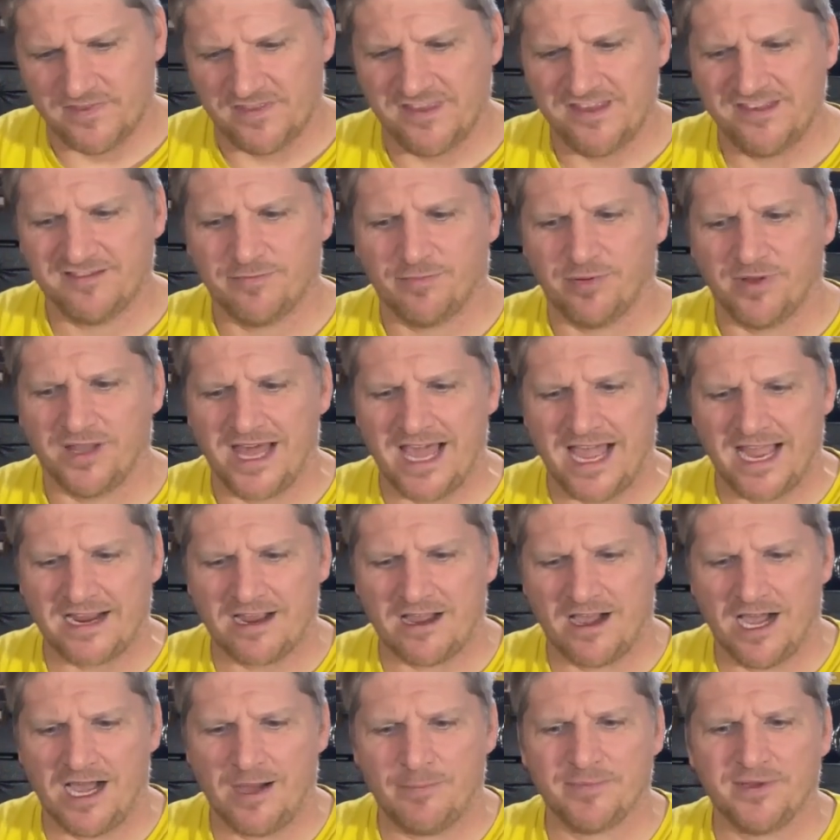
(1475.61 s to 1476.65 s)
these
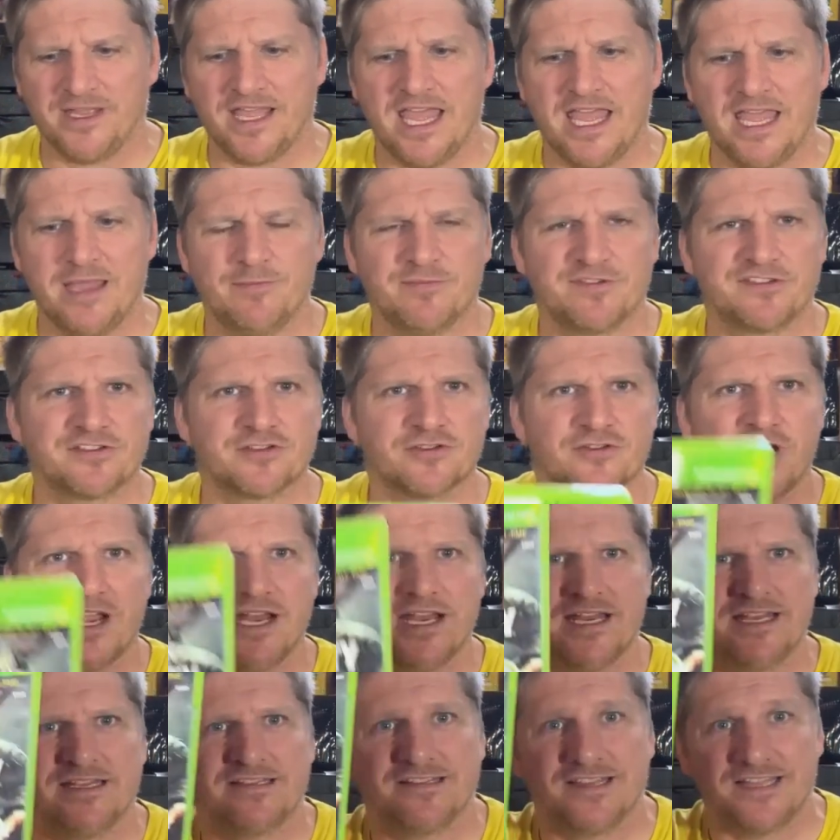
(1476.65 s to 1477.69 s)
Black Op games
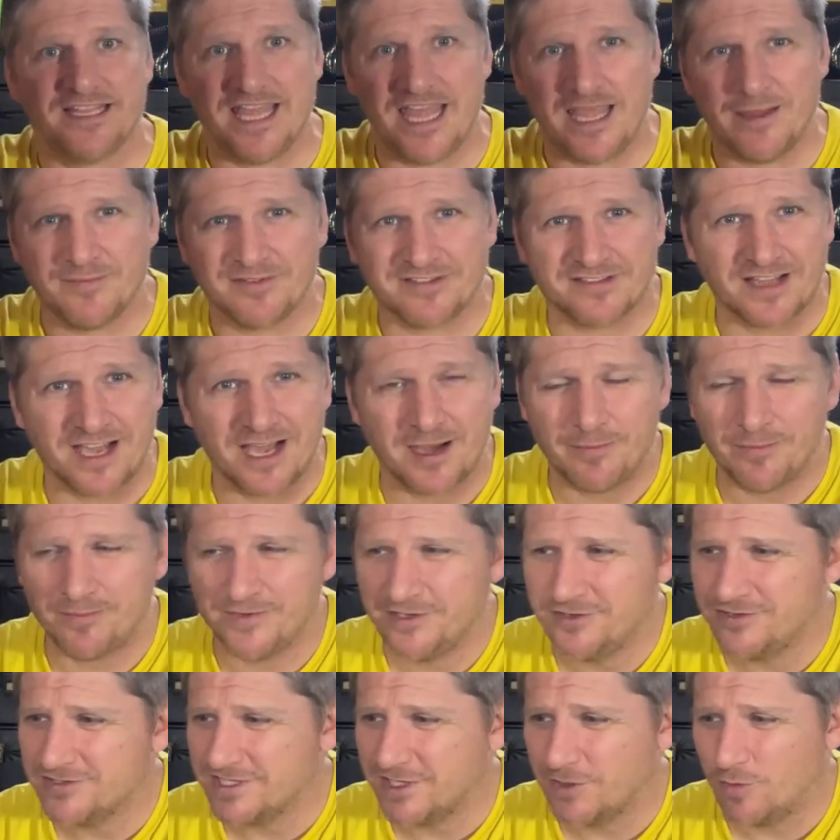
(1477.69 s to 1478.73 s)
trade into
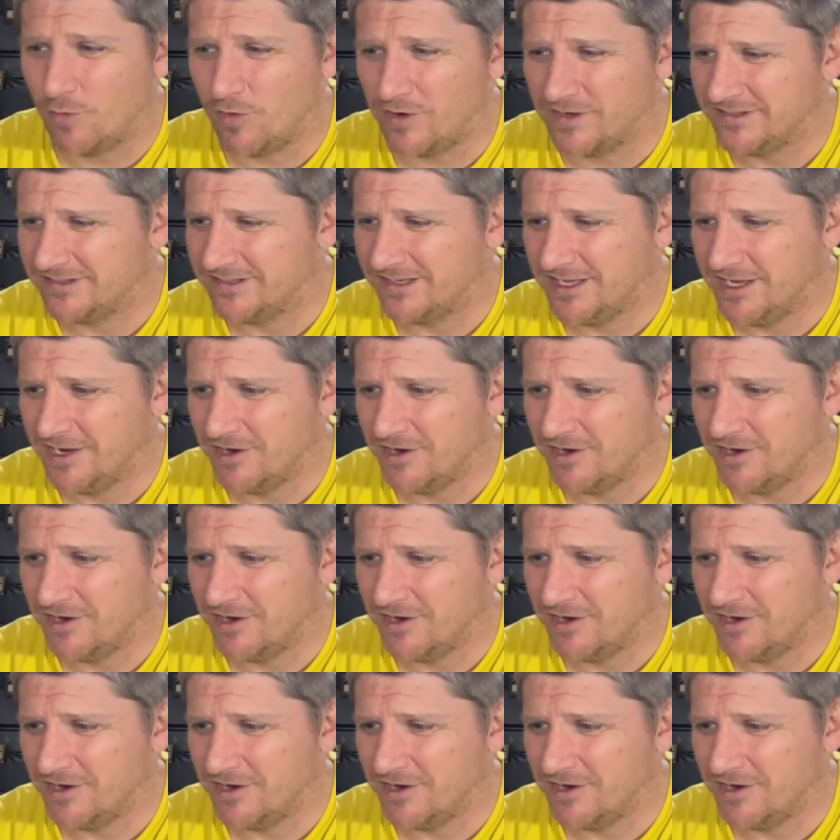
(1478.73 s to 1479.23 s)
GameStop usually once a